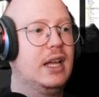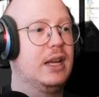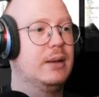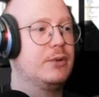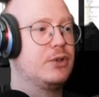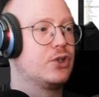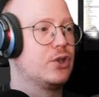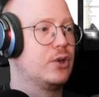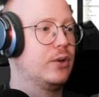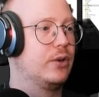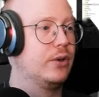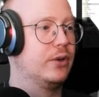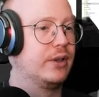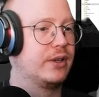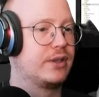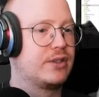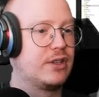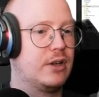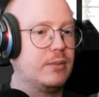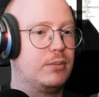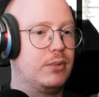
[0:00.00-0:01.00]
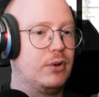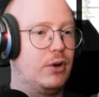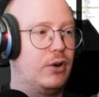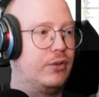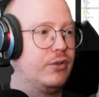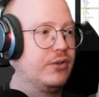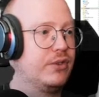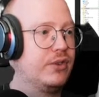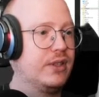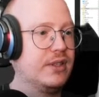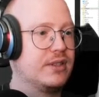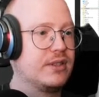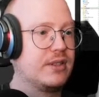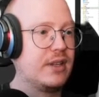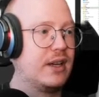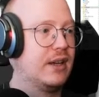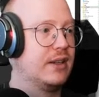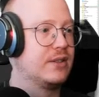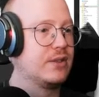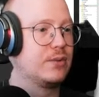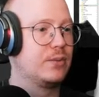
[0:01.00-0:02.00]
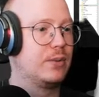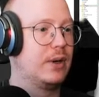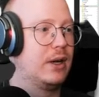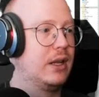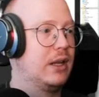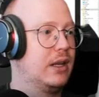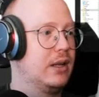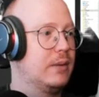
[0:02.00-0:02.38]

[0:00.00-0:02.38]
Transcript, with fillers: Let me show a good example of this as well.